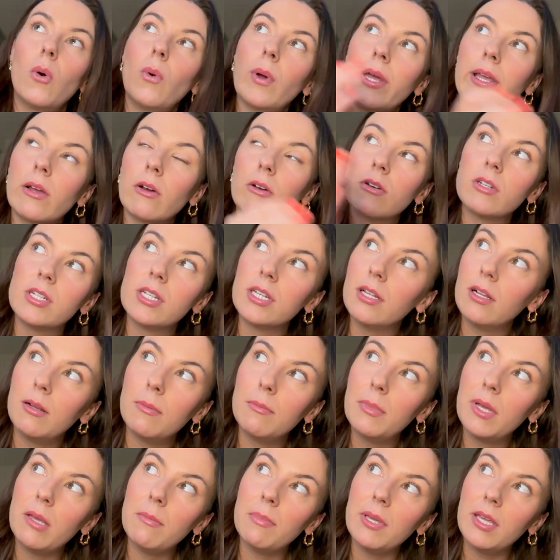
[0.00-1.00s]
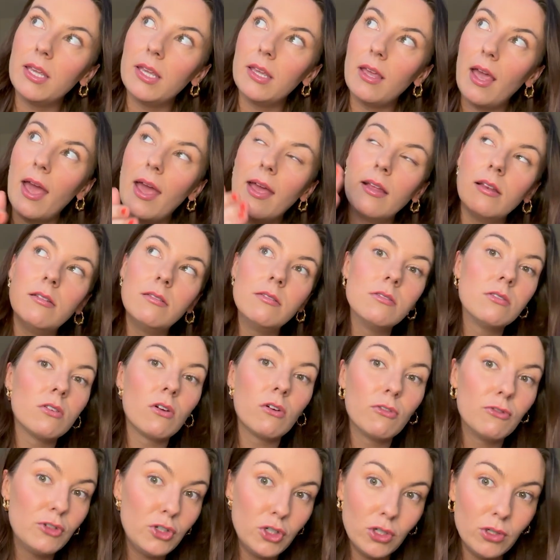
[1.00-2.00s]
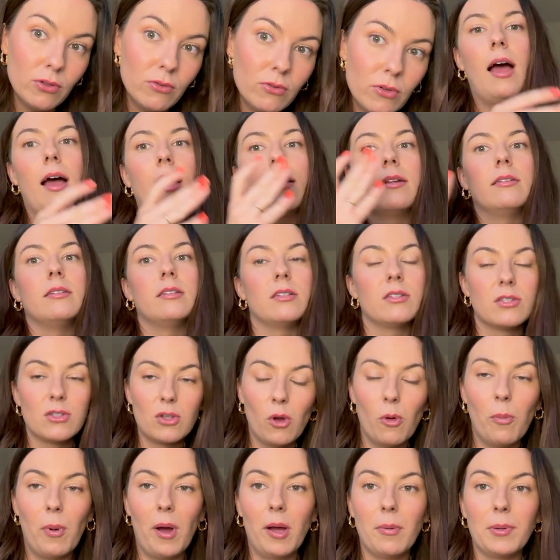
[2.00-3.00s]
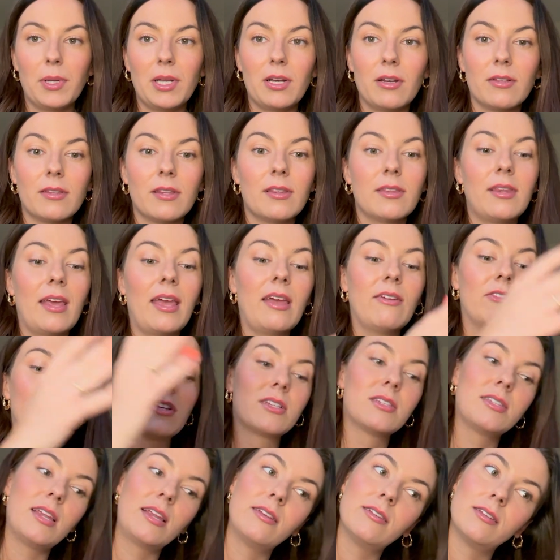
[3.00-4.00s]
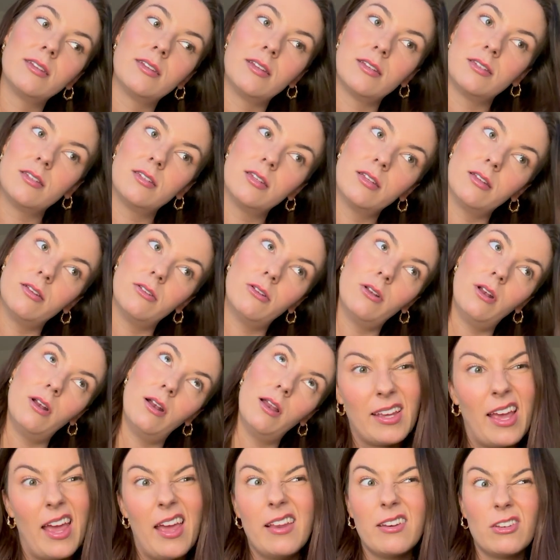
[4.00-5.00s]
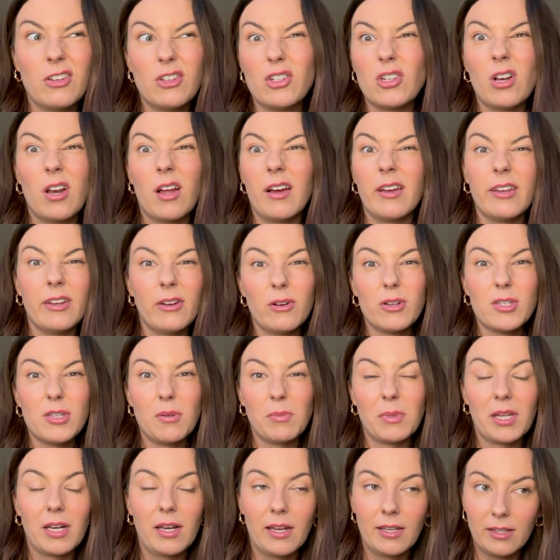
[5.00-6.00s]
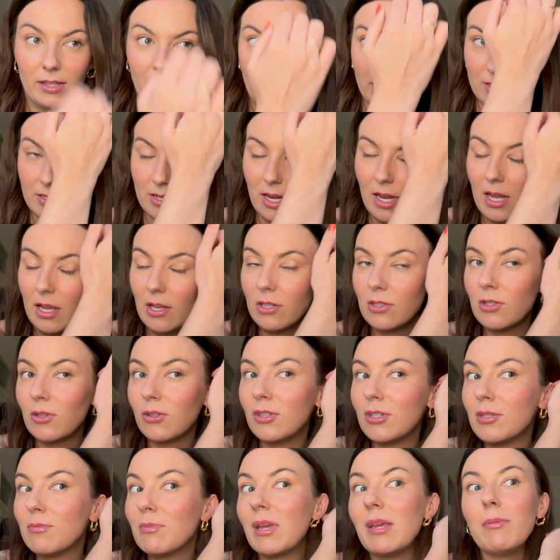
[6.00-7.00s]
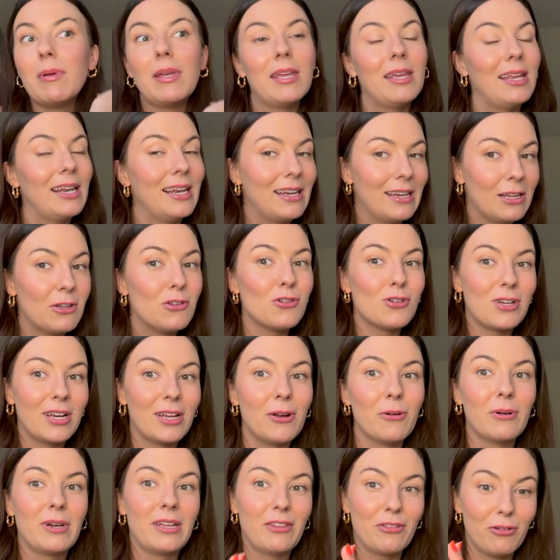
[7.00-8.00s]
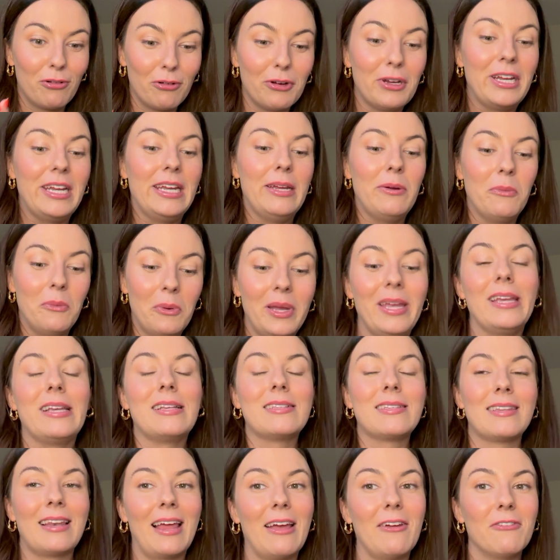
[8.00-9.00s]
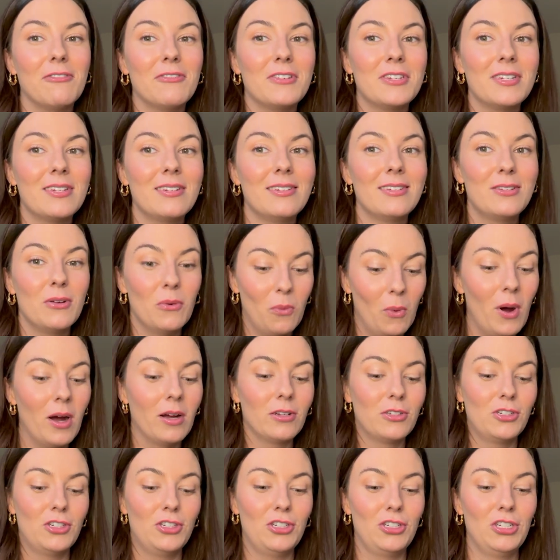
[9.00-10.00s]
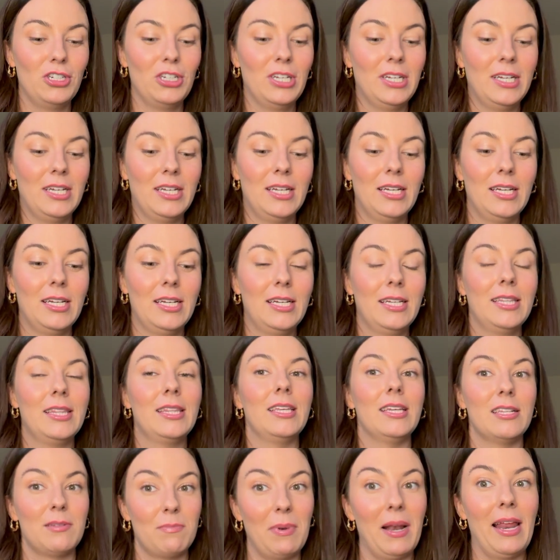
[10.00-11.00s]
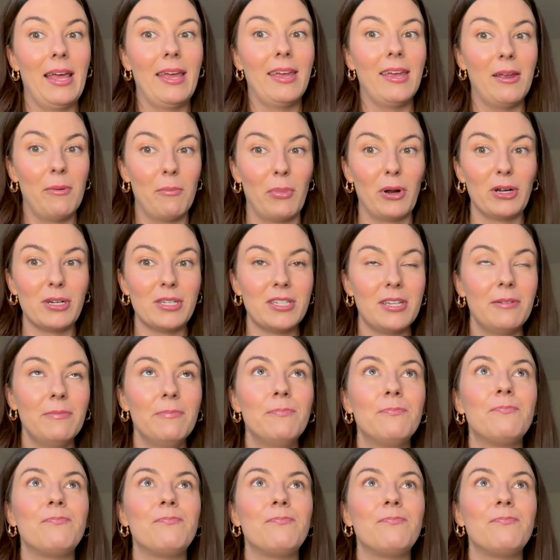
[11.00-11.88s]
going until maybe end of June and it's so popular that they have extended it till end of July or something like that. So there's maybe literally only three weeks left to watch this play in person.